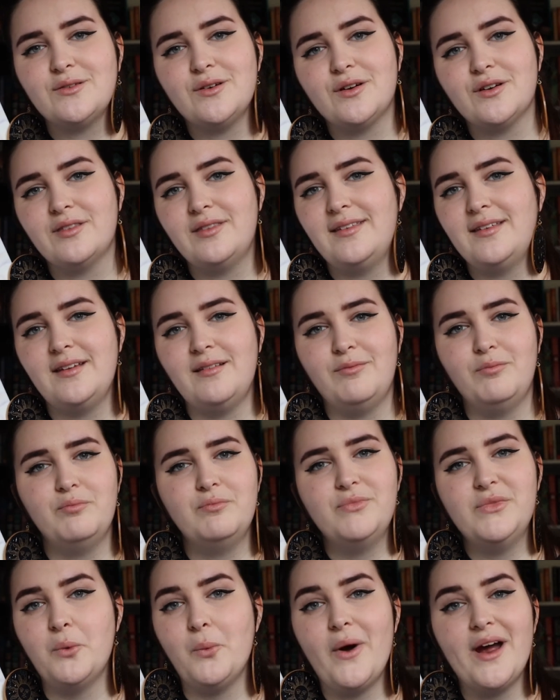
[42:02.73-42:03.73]
or
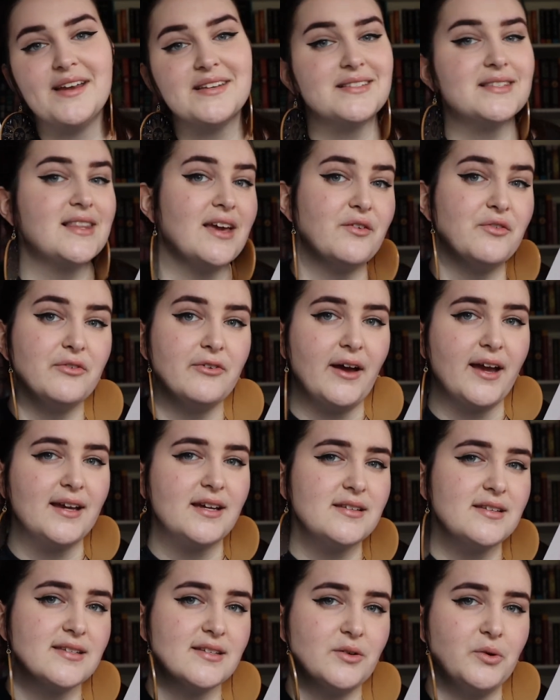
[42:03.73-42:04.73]
the ways they
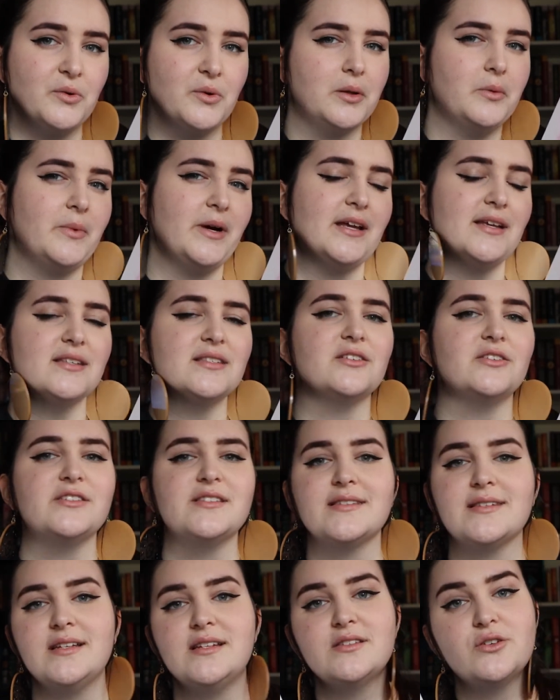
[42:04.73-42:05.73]
fight, or the way
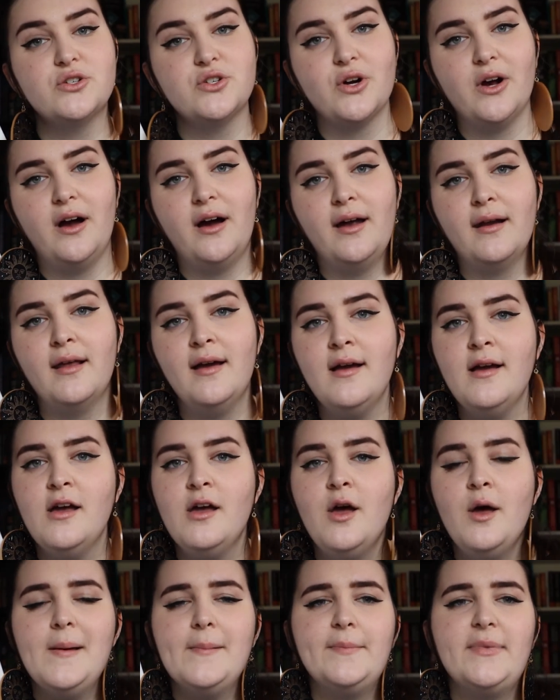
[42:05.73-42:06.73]
certain scenes are drawn,
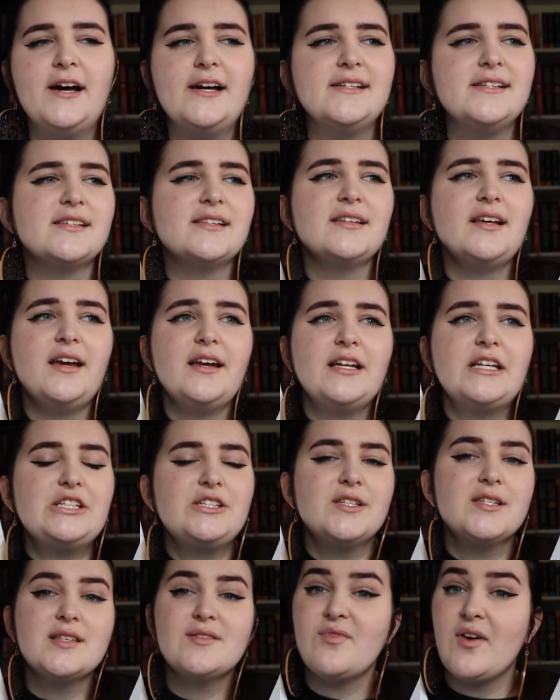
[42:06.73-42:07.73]
but
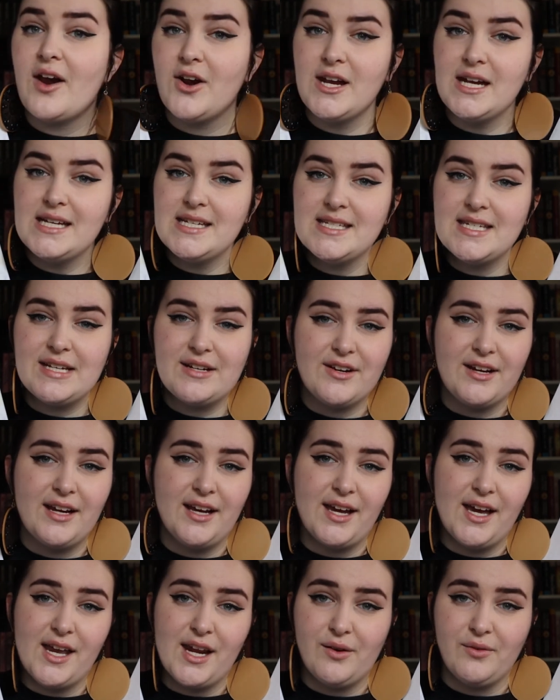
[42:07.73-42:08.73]
it's just very
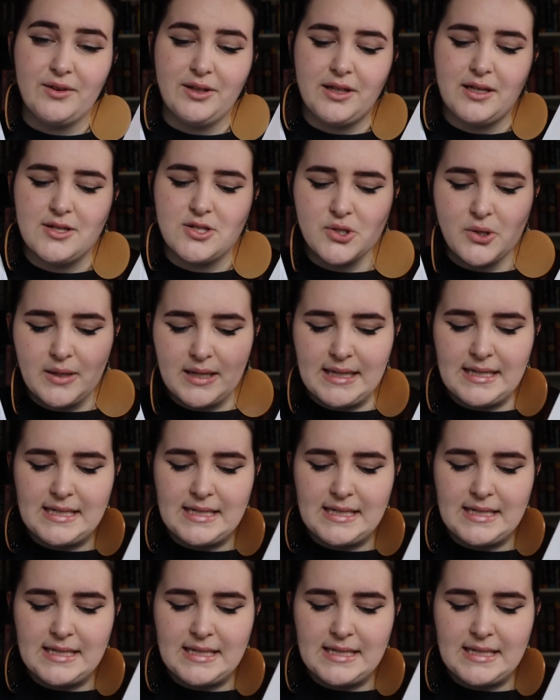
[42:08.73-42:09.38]
endearing and I really enjoy